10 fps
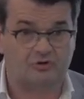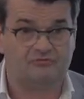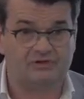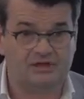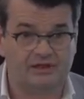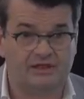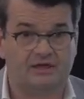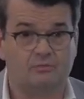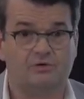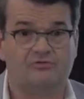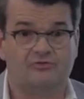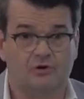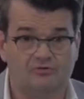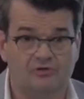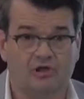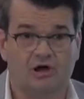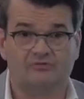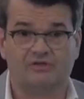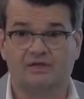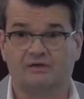of dealing with
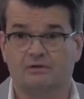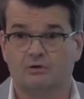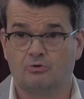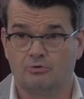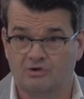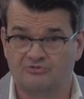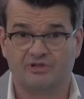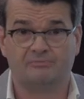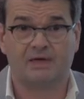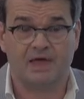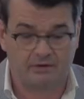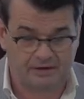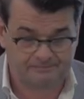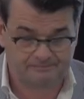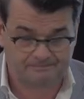totalising, crushing power.